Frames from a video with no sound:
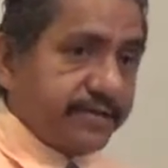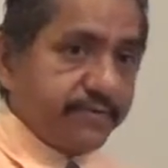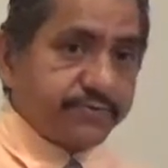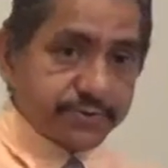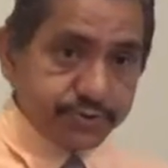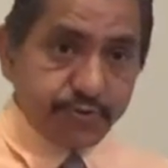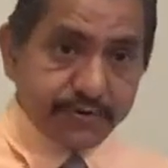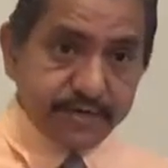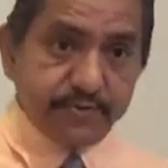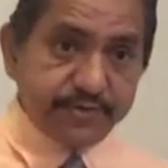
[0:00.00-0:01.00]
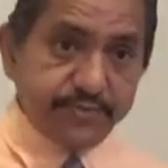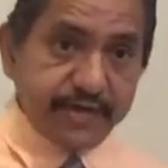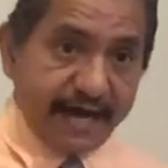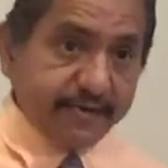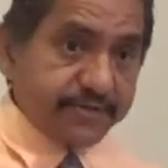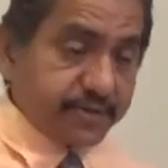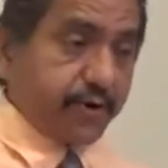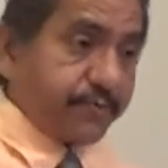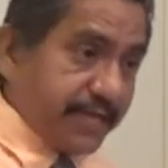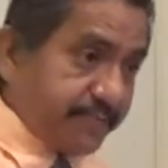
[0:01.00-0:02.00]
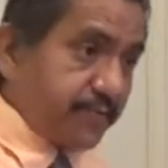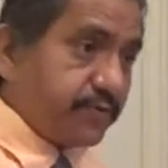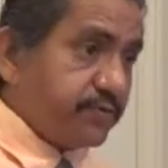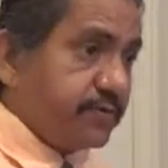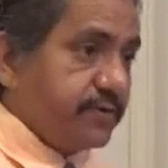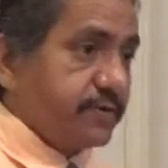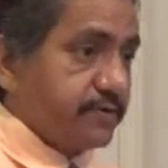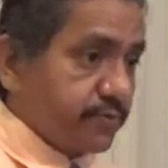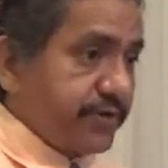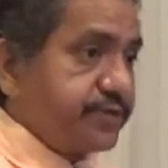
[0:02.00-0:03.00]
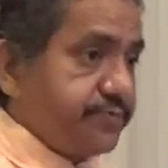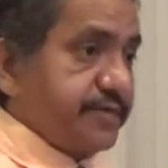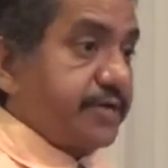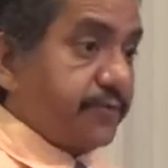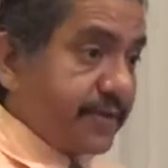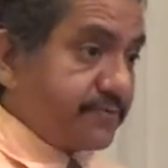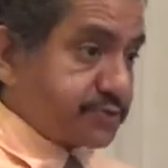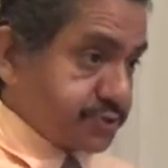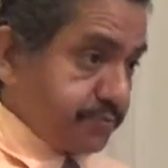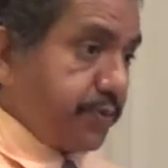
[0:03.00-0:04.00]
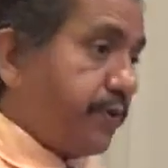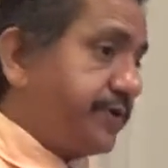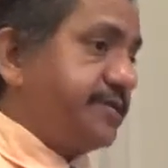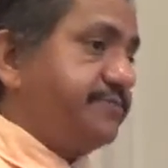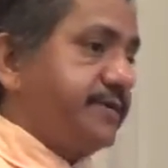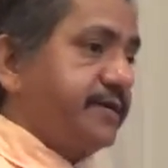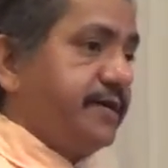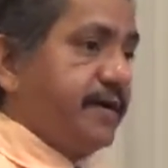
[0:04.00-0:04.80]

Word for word: Even when there's nobody with me, I know that there are people with me. There are people supporting me.